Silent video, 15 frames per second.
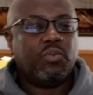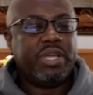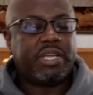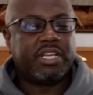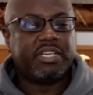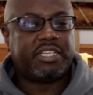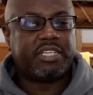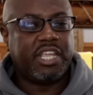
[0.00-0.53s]
we
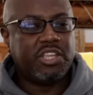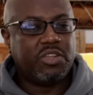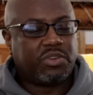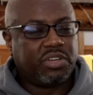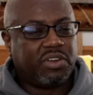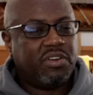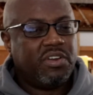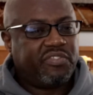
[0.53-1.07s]
continue
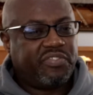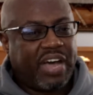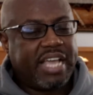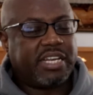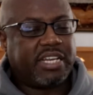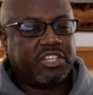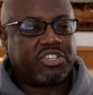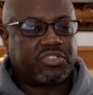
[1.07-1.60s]
to
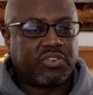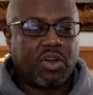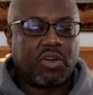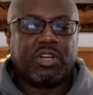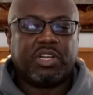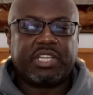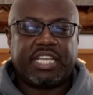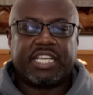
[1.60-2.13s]
fight and
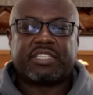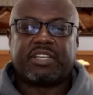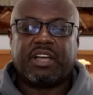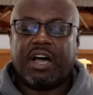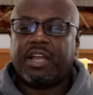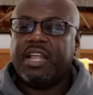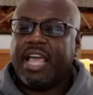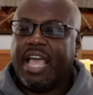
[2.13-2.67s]
struggle against
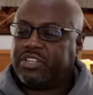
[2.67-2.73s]
God